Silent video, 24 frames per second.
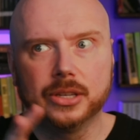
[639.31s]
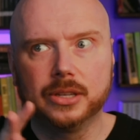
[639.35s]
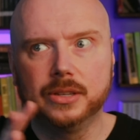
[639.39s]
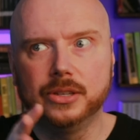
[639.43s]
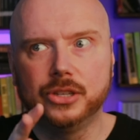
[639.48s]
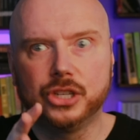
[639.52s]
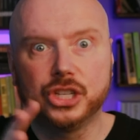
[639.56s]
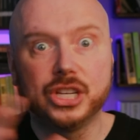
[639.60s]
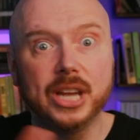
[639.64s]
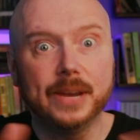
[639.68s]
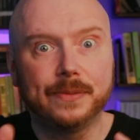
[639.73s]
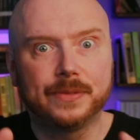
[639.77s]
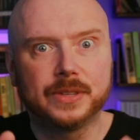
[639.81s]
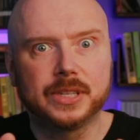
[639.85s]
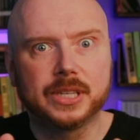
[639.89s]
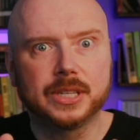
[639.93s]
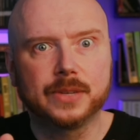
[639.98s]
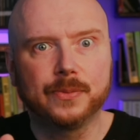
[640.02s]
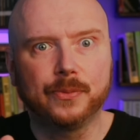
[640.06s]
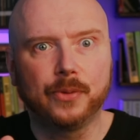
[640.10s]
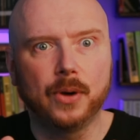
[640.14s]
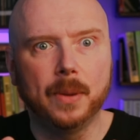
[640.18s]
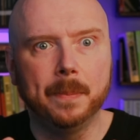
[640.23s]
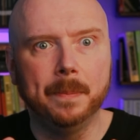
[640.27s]
shifts
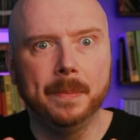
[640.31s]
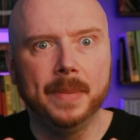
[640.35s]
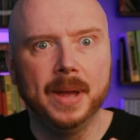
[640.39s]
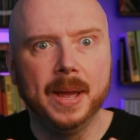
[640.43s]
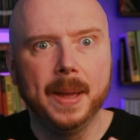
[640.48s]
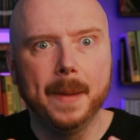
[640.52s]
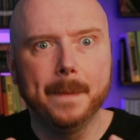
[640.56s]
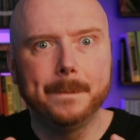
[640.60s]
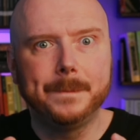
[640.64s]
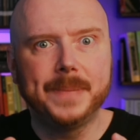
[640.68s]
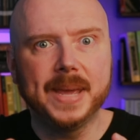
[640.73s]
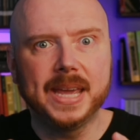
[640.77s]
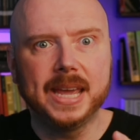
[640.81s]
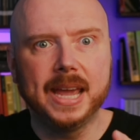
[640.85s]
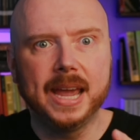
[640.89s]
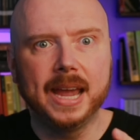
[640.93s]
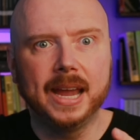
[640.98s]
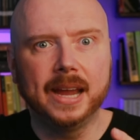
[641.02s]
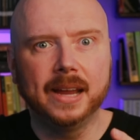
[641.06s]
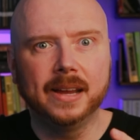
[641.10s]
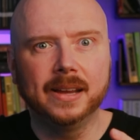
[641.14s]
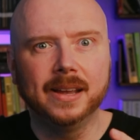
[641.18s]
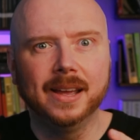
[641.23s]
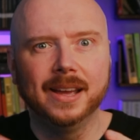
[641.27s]
from
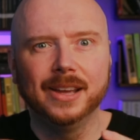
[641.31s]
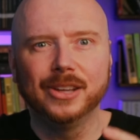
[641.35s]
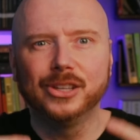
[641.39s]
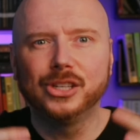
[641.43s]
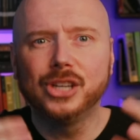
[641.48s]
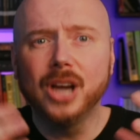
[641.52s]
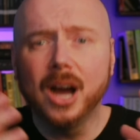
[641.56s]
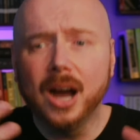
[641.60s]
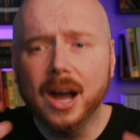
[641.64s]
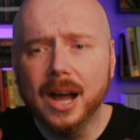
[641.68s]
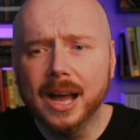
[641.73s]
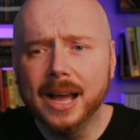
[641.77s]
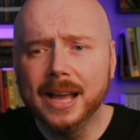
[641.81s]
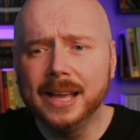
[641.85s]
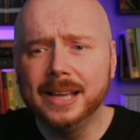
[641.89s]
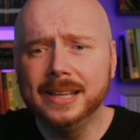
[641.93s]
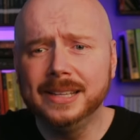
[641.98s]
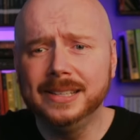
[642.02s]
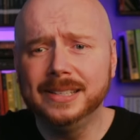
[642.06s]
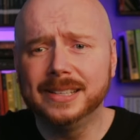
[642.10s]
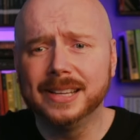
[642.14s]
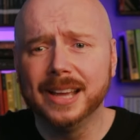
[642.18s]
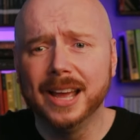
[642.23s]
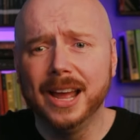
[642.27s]
being
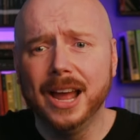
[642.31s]
kind